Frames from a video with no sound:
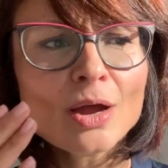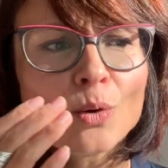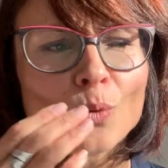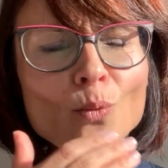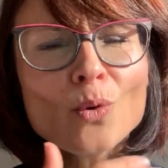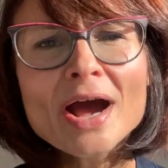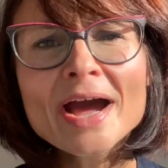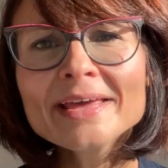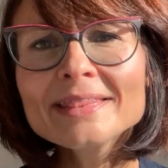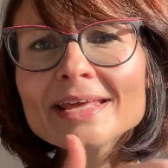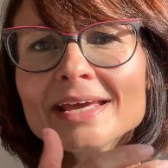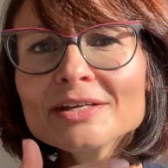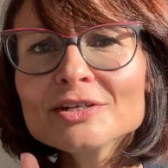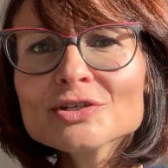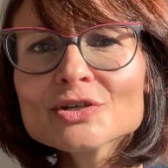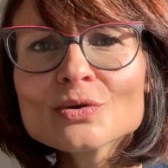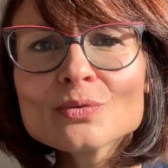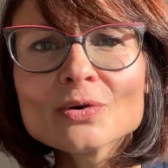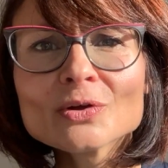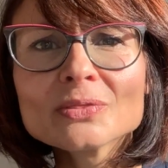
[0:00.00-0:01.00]
Why they
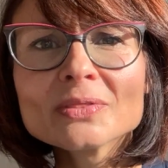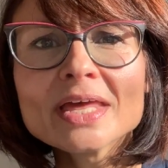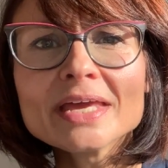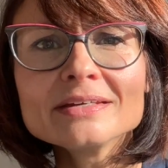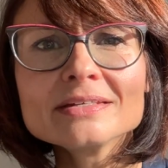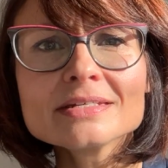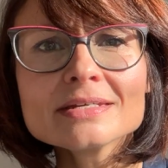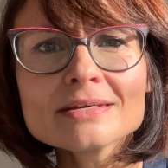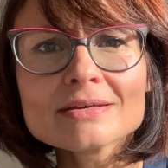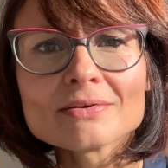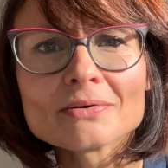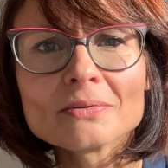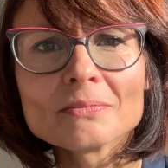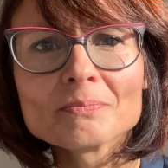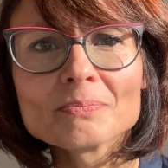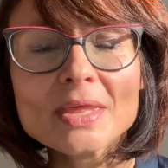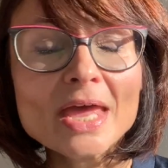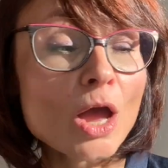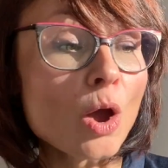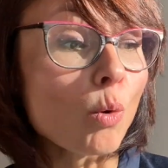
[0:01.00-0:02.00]
do what they do,
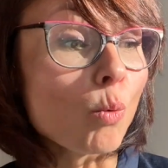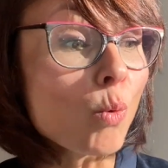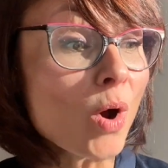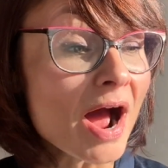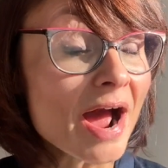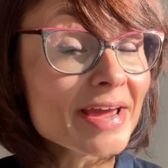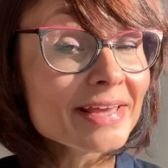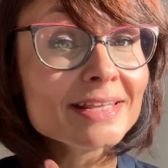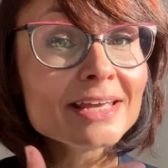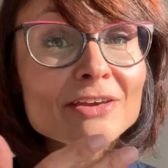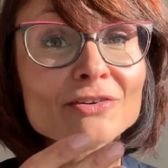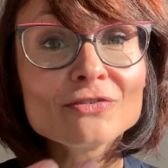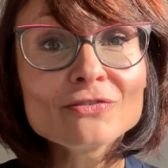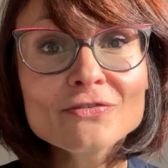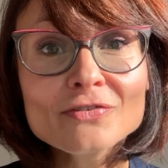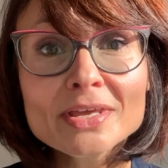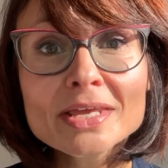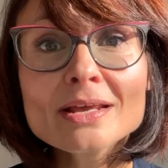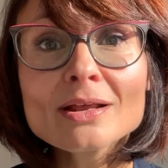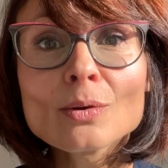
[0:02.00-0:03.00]
why they
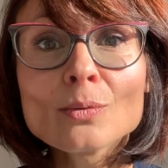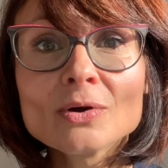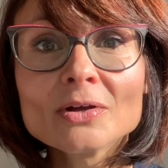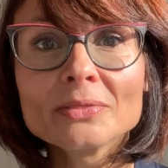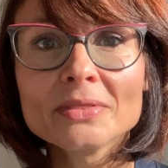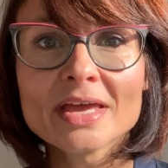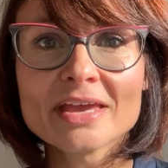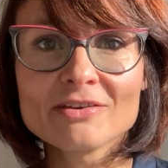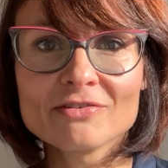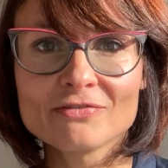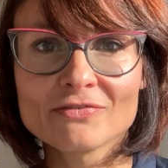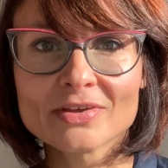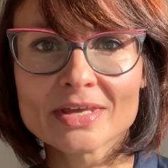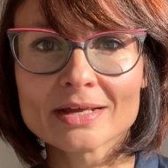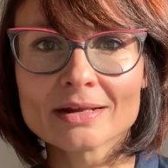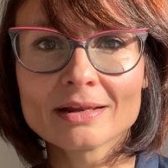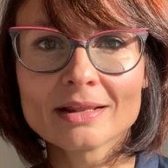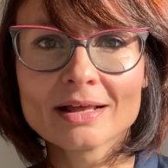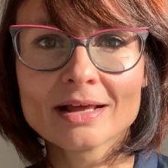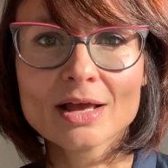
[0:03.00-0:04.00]
feel what they
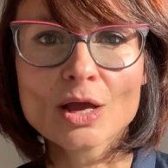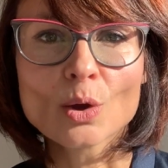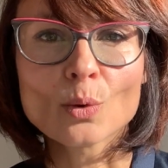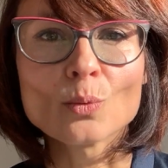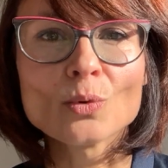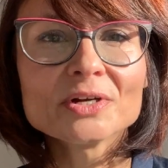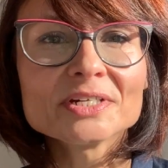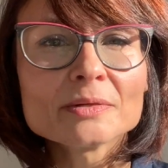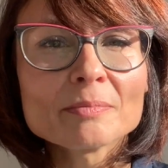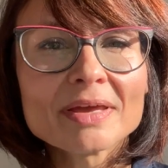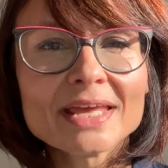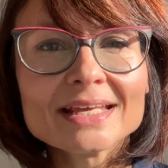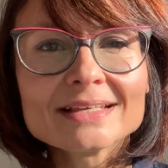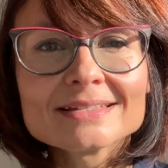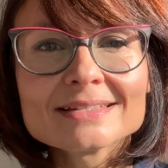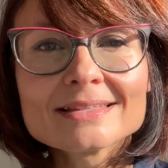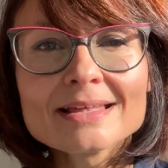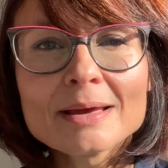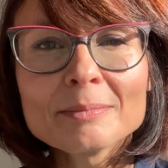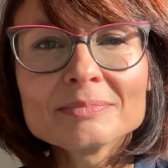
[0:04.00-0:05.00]
feel, what makes
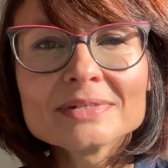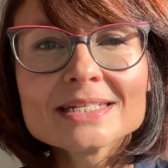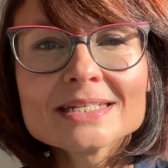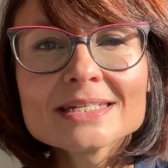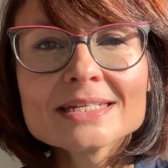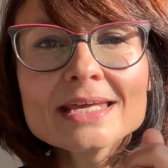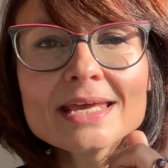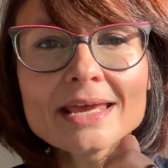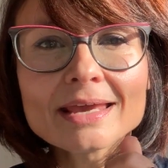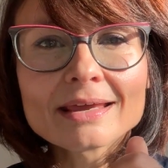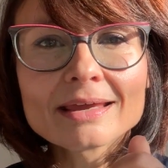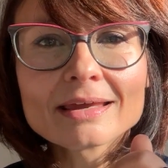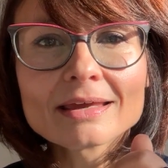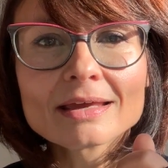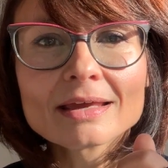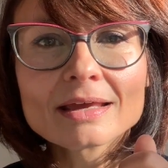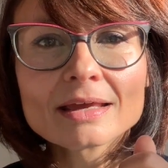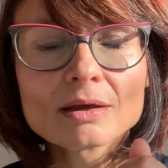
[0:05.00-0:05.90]
them tick,